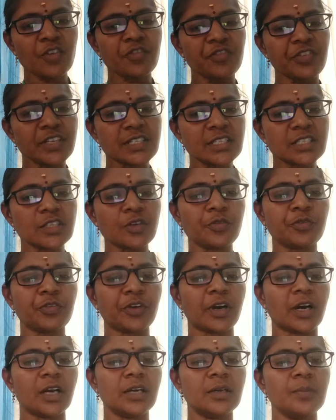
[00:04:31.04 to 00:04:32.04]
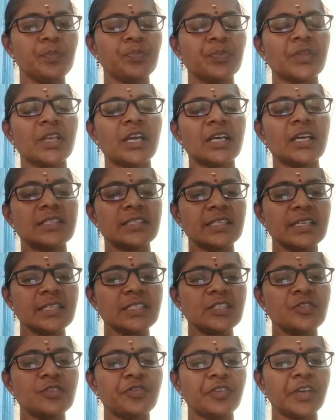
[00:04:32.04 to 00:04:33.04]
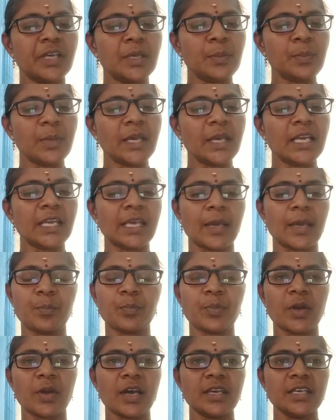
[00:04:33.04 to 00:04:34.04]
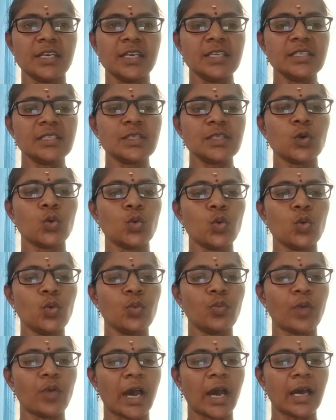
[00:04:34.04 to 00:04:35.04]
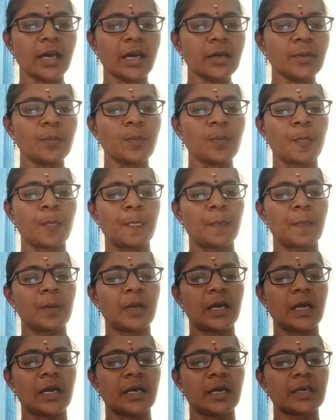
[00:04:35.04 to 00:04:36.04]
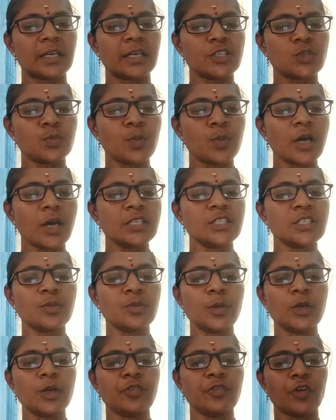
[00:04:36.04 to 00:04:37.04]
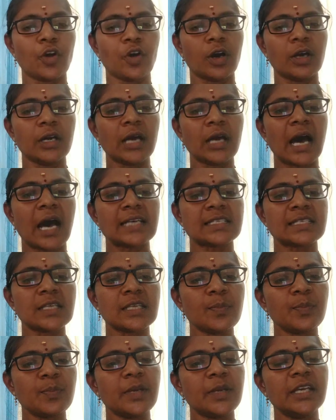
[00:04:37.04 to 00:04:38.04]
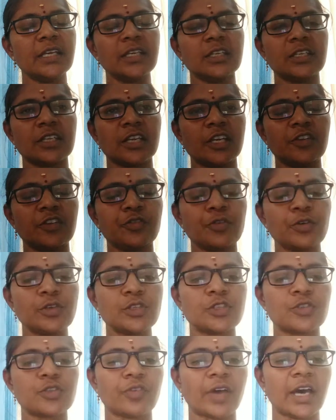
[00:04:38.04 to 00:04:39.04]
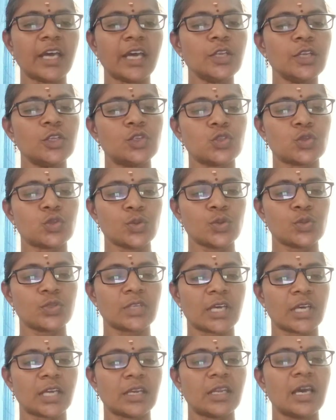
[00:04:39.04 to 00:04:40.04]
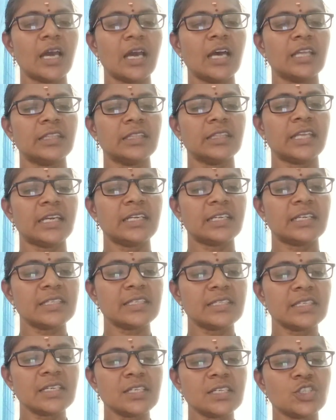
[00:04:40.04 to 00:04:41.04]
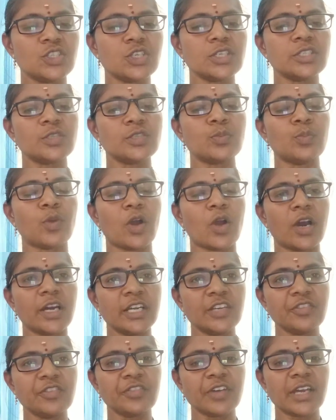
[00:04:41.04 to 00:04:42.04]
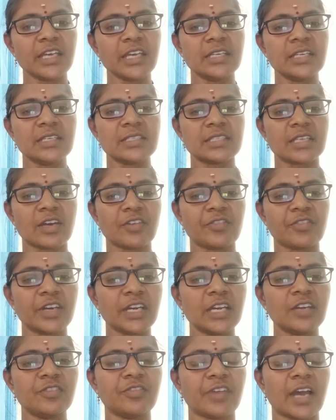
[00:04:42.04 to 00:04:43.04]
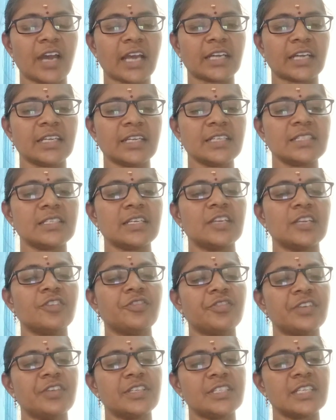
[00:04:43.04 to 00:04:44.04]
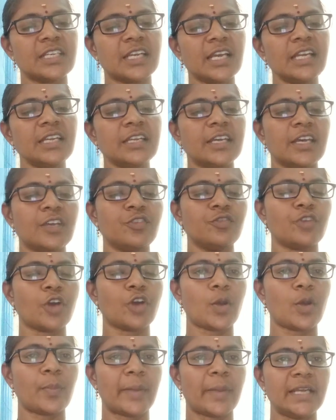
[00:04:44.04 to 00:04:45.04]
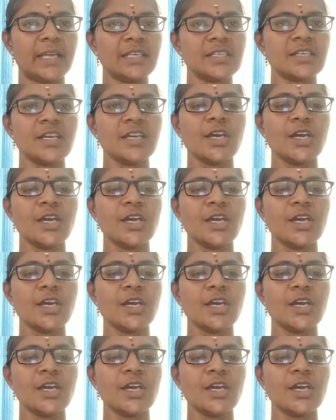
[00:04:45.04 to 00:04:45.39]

first of all, 6 female employees who were responsible for assembling telephones were chosen. Then researchers modified several factors in physical environment